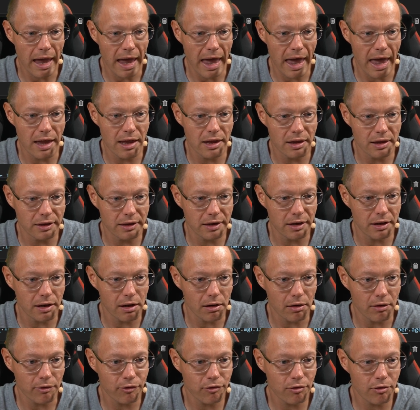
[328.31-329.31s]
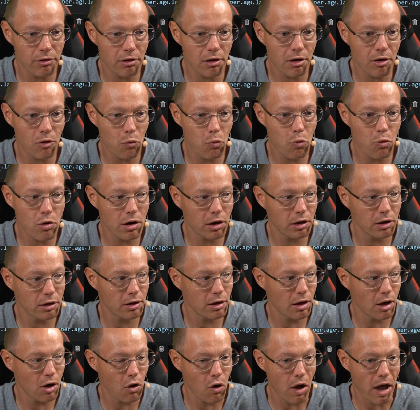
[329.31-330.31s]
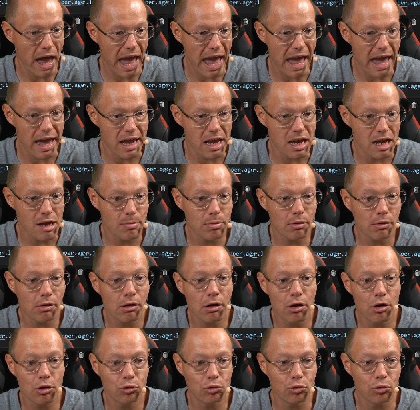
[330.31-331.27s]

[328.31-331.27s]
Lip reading: and therefore we are now able